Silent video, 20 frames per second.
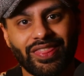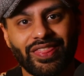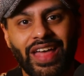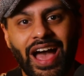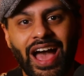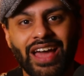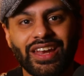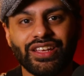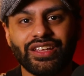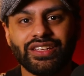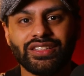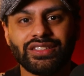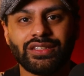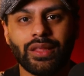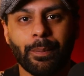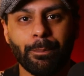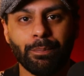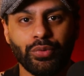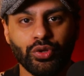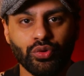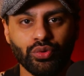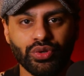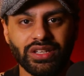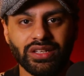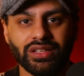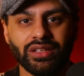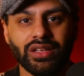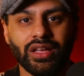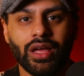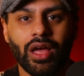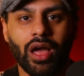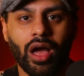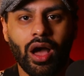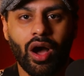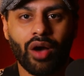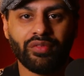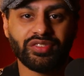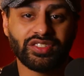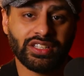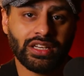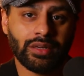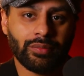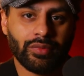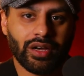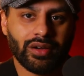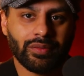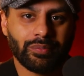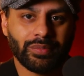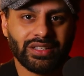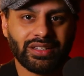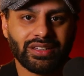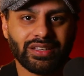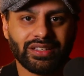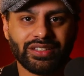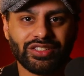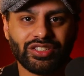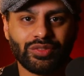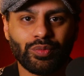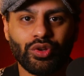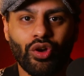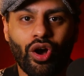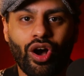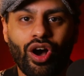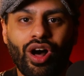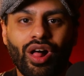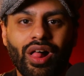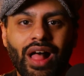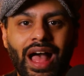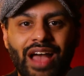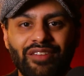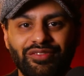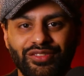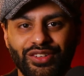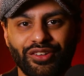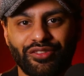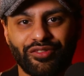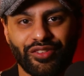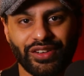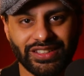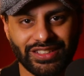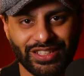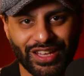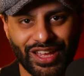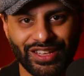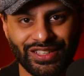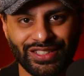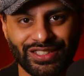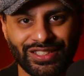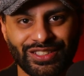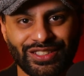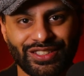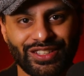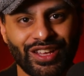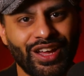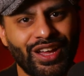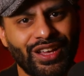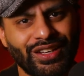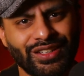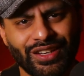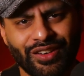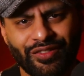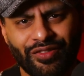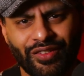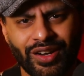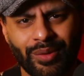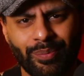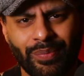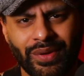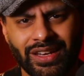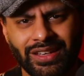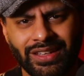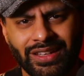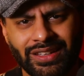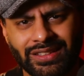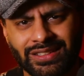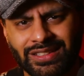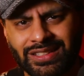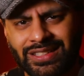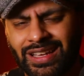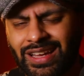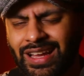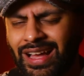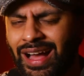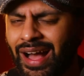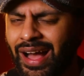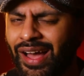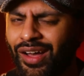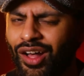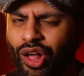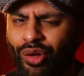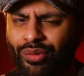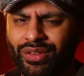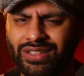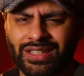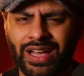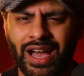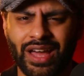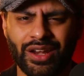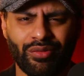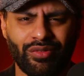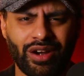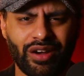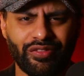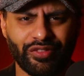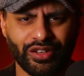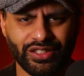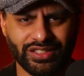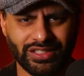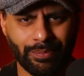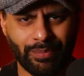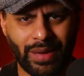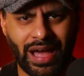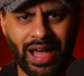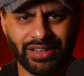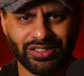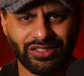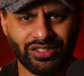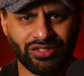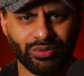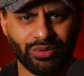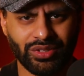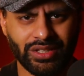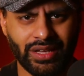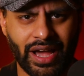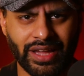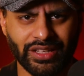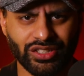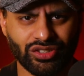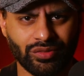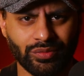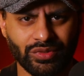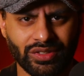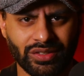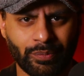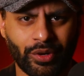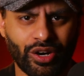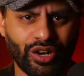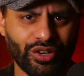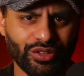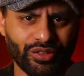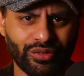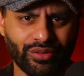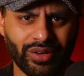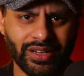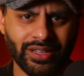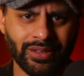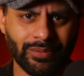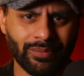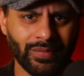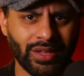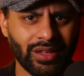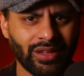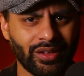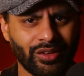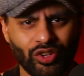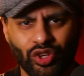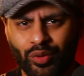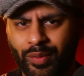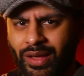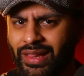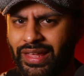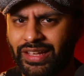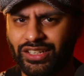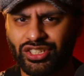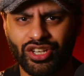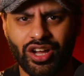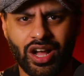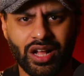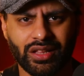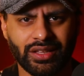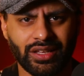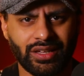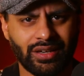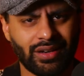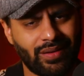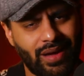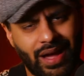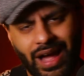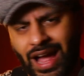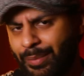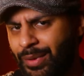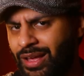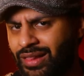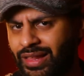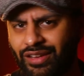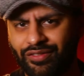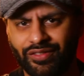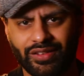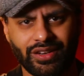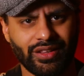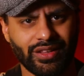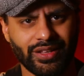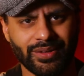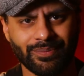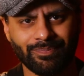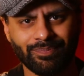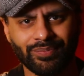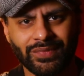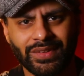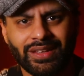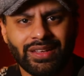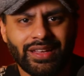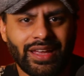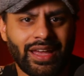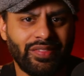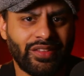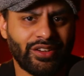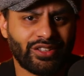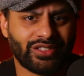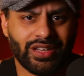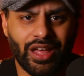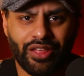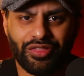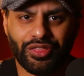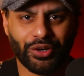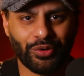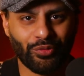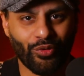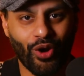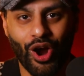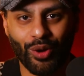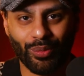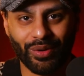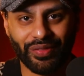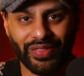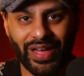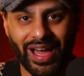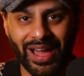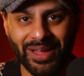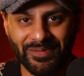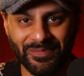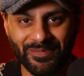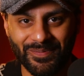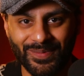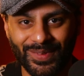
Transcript: That is the beauty of cinema because we all have different tastes, different opinions. I always kind of reference it back to the ice cream parlor, right? You may like chocolate, I may like vanilla. And there's nothing wrong with that.